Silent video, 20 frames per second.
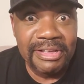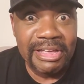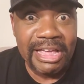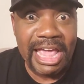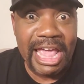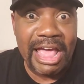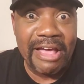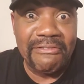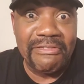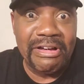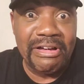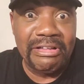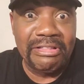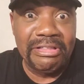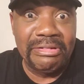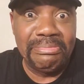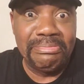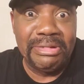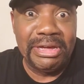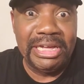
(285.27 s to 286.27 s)
Have all
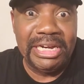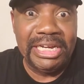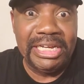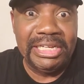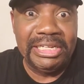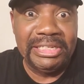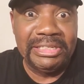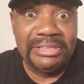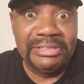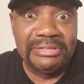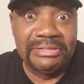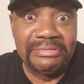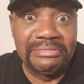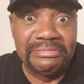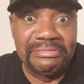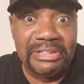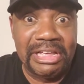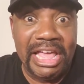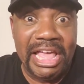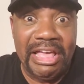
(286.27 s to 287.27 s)
the money,
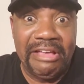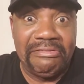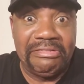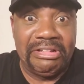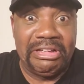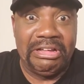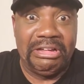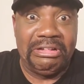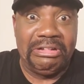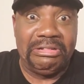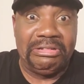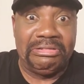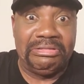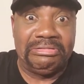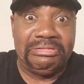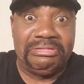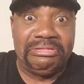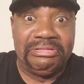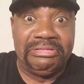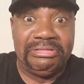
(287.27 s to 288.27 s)

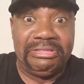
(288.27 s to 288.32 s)
go